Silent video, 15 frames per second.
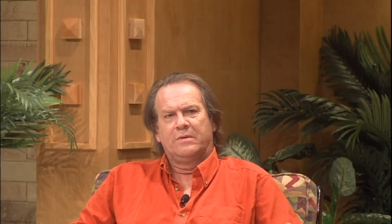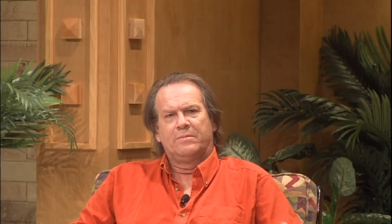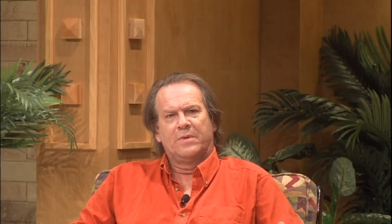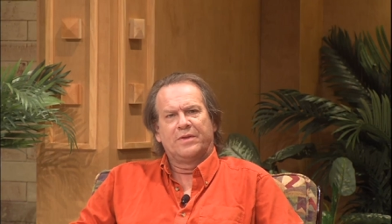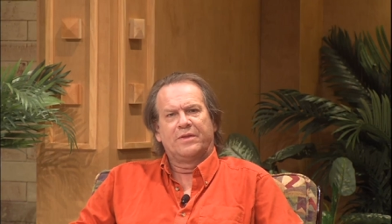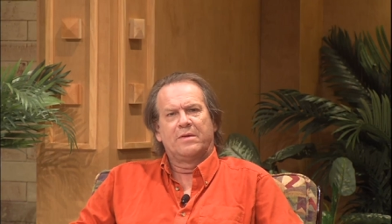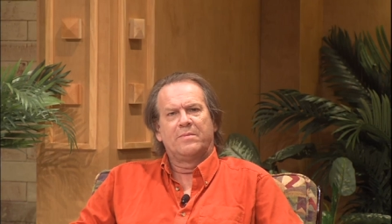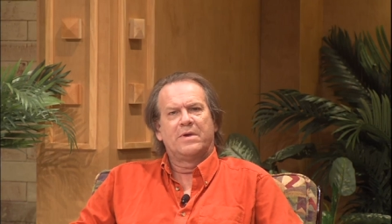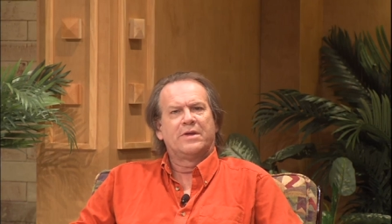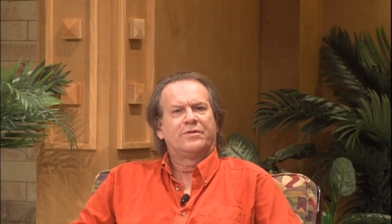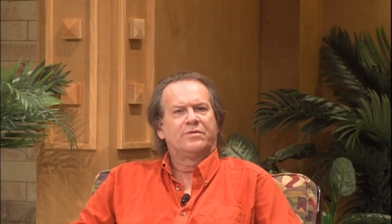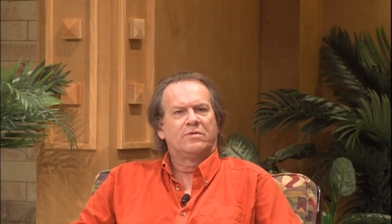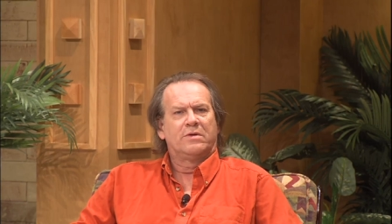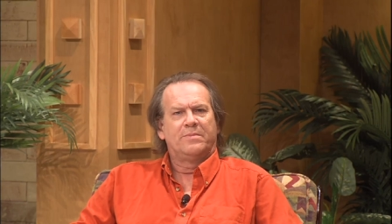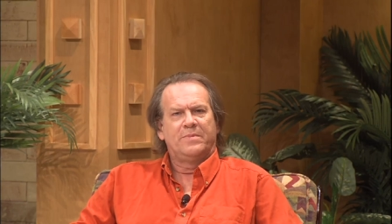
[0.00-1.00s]
but the
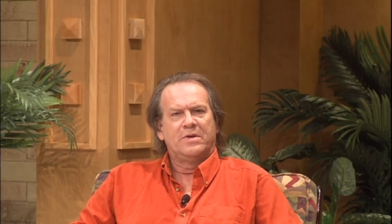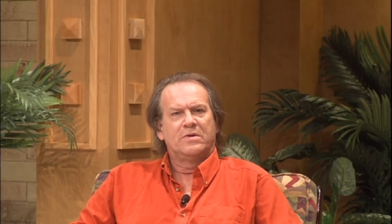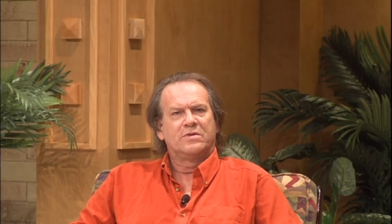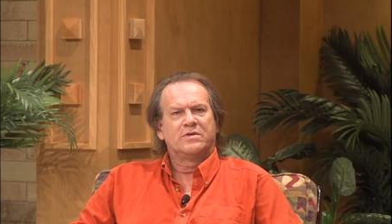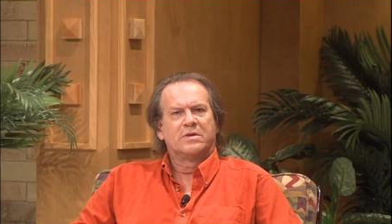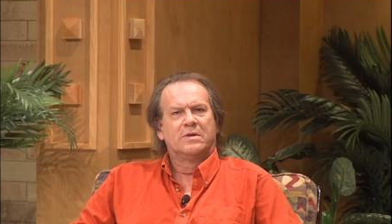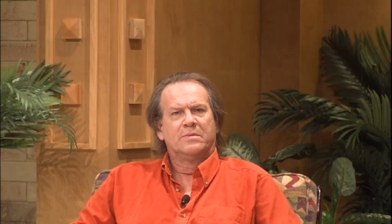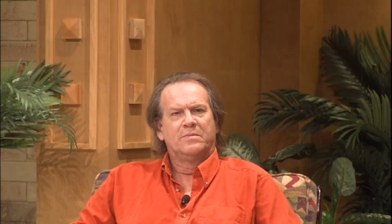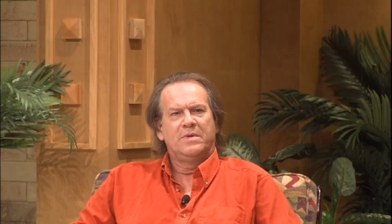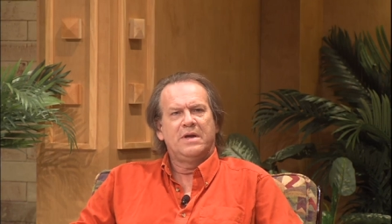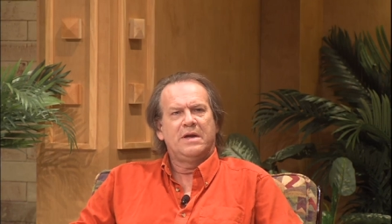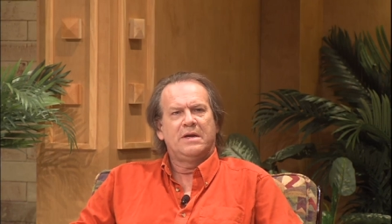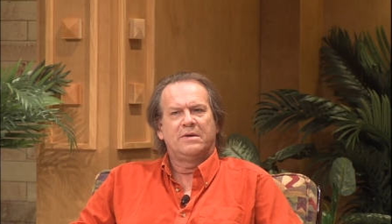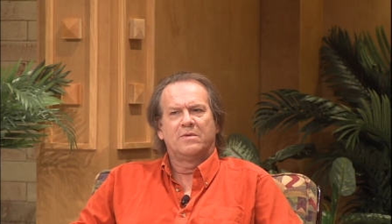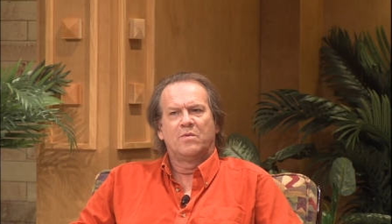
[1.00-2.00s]
mental abuse
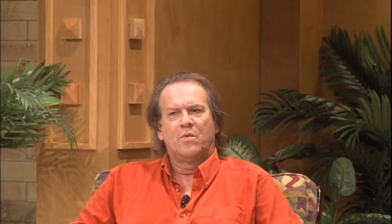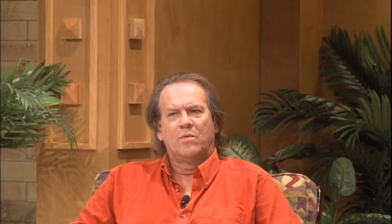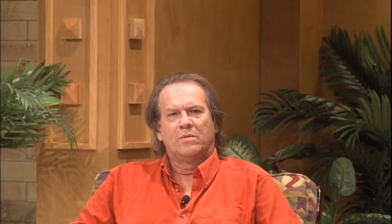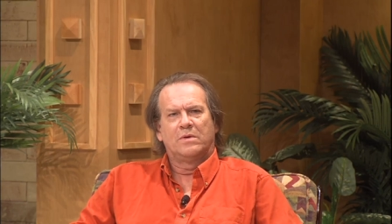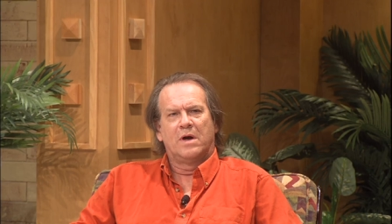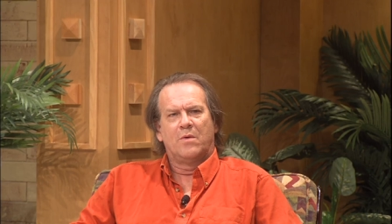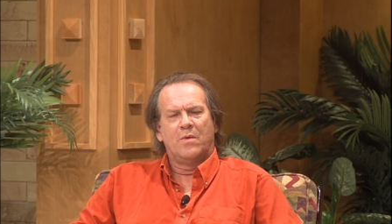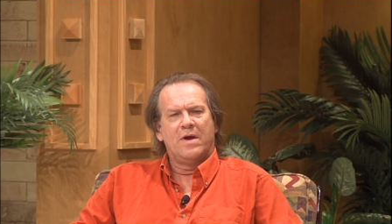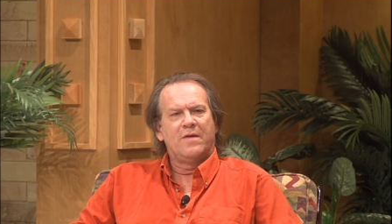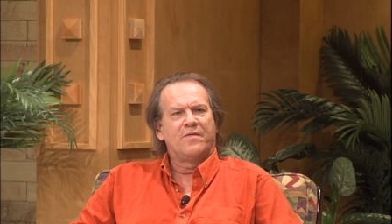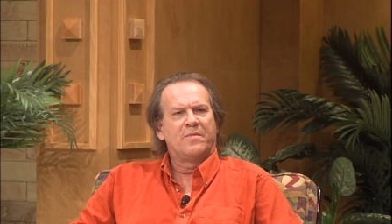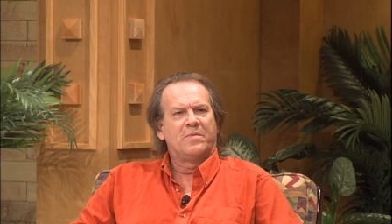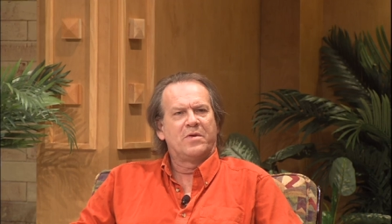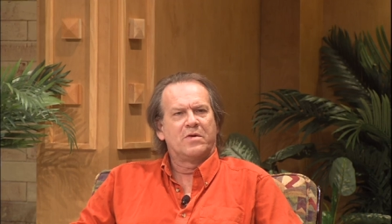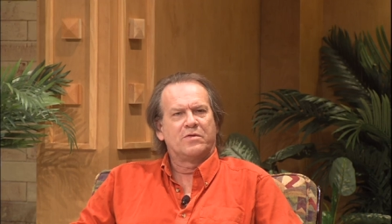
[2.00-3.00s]
being away
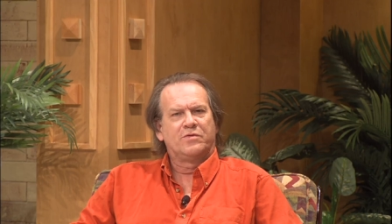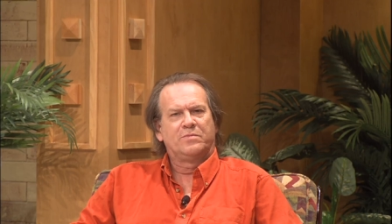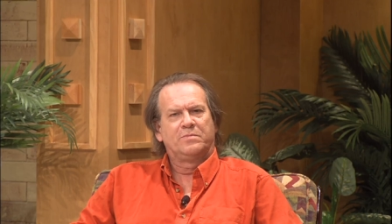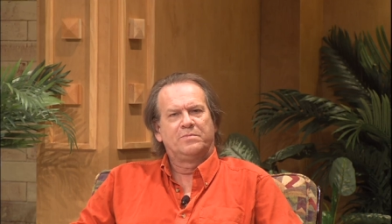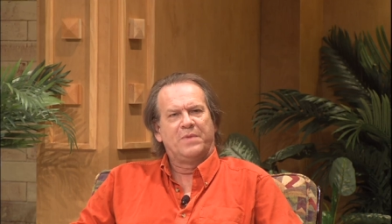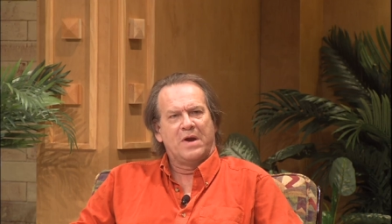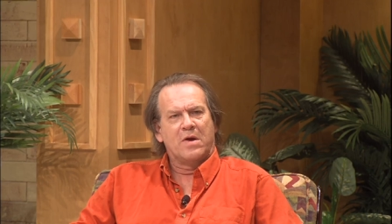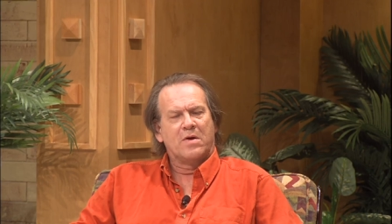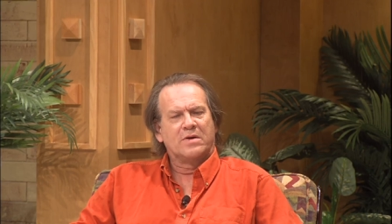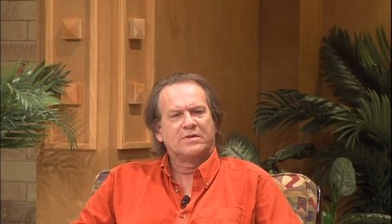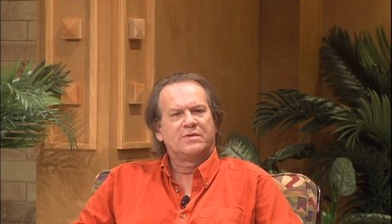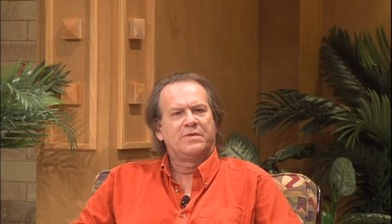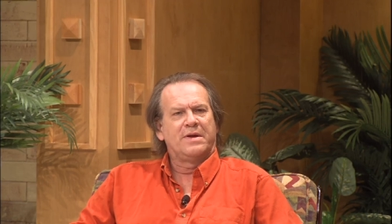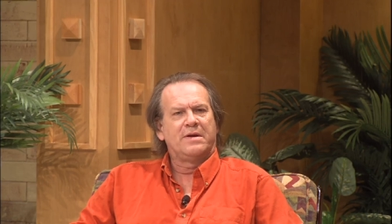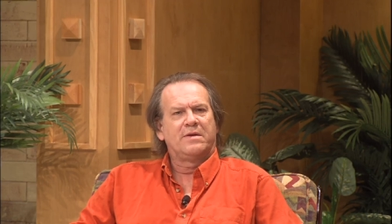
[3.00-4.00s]
from their
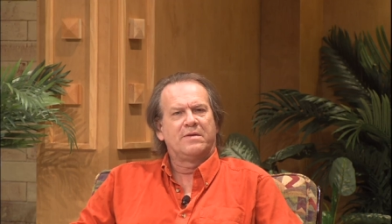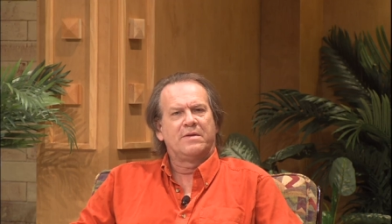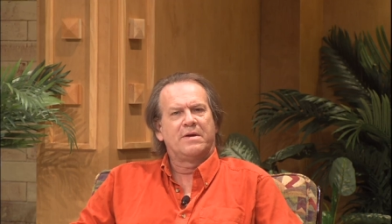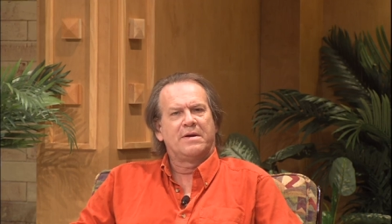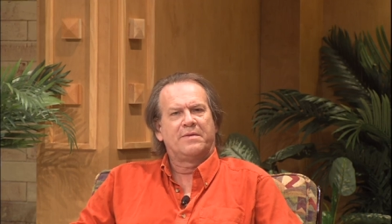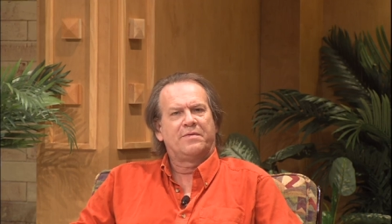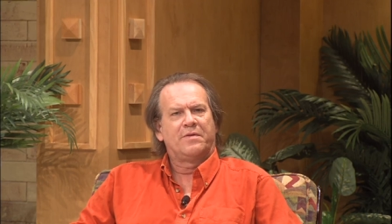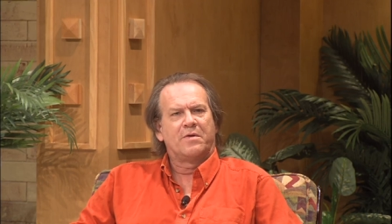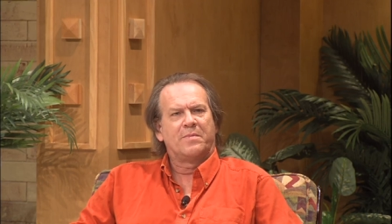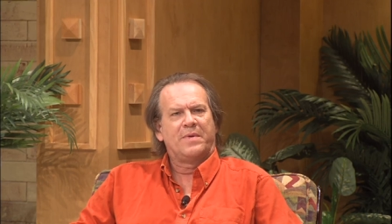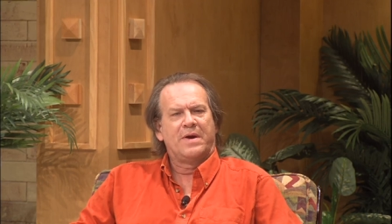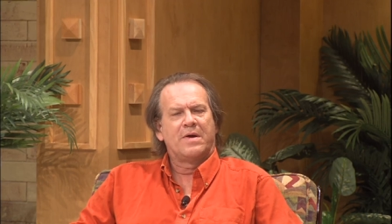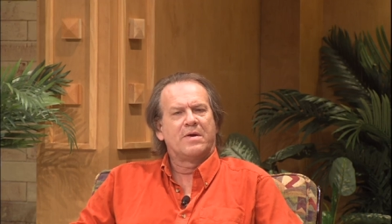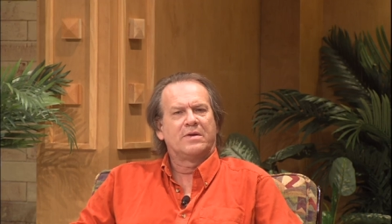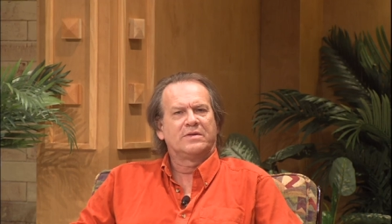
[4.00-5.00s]
parents, thinking that their
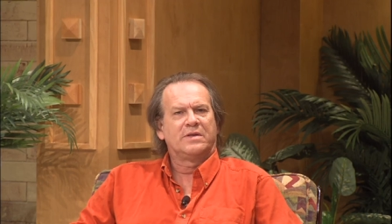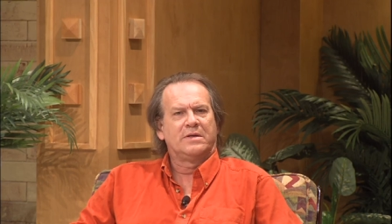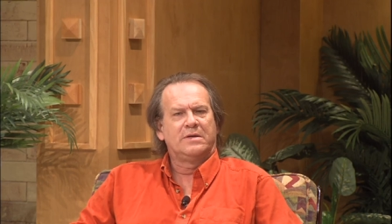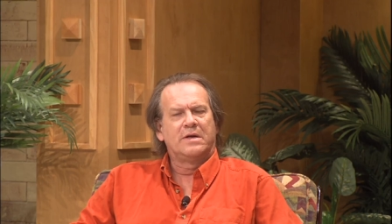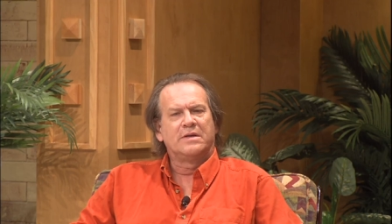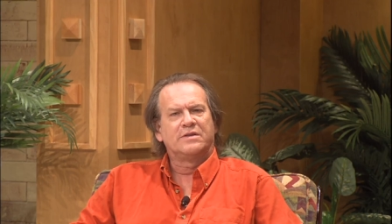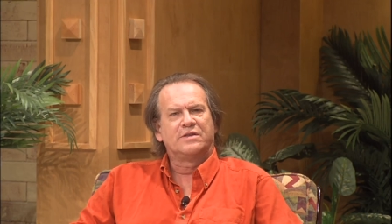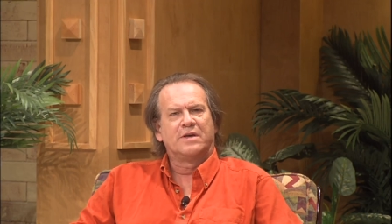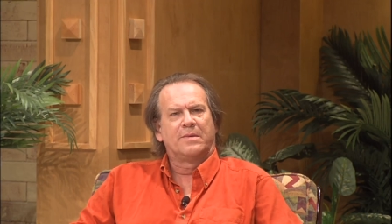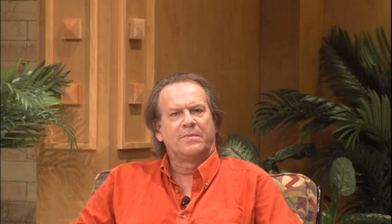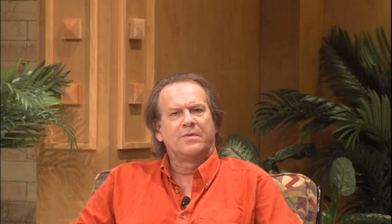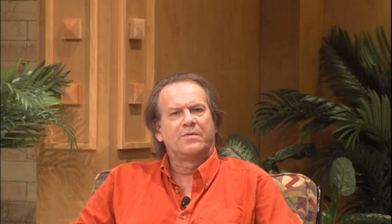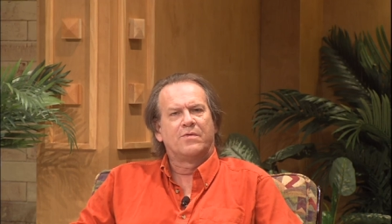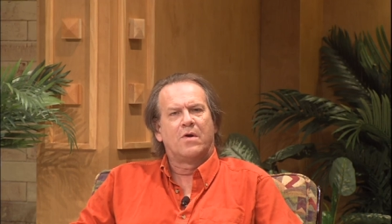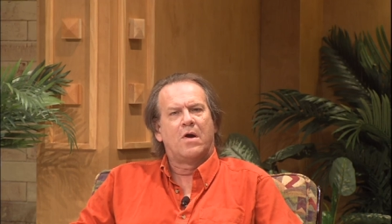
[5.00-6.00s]
parents had done
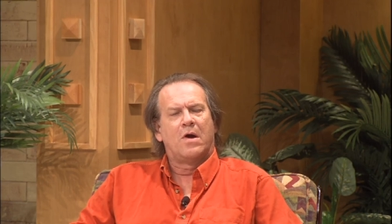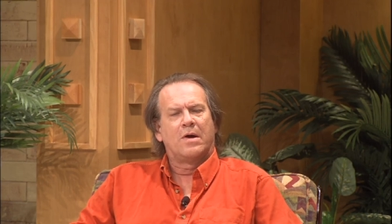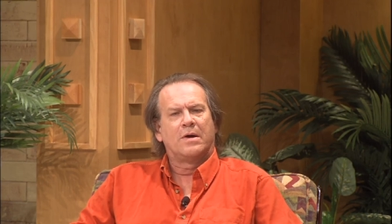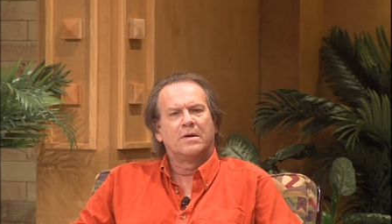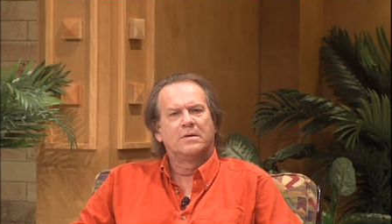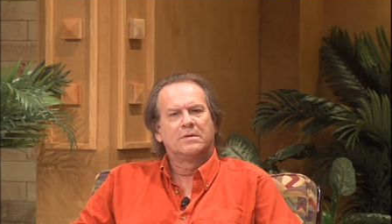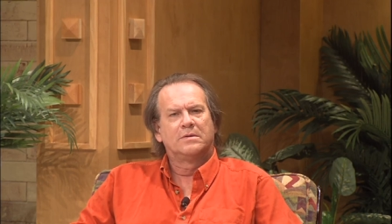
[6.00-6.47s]
something wrong.